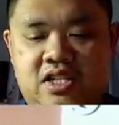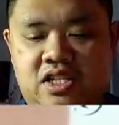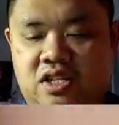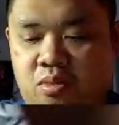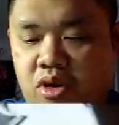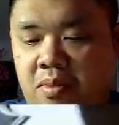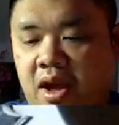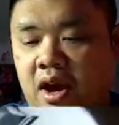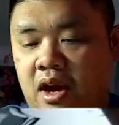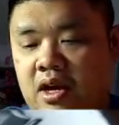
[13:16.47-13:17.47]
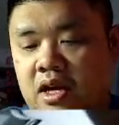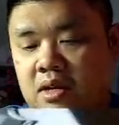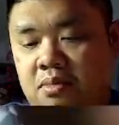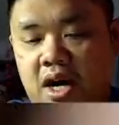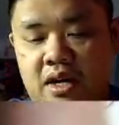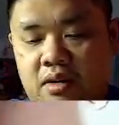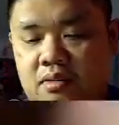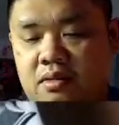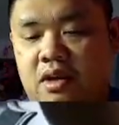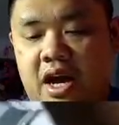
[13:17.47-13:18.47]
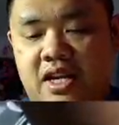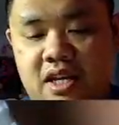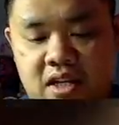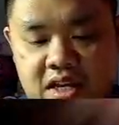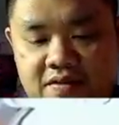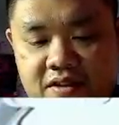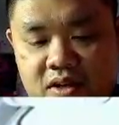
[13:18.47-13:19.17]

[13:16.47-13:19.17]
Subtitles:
just to prepare. But I did leave